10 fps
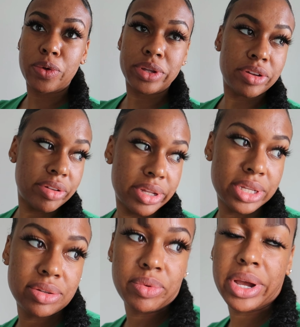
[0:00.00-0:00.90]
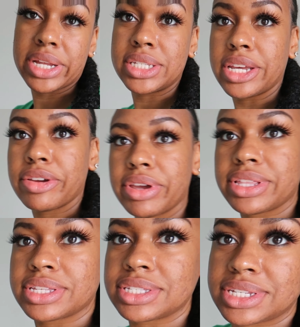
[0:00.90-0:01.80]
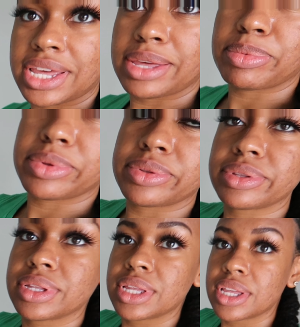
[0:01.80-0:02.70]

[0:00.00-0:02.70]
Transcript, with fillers: going on where I decorate this table.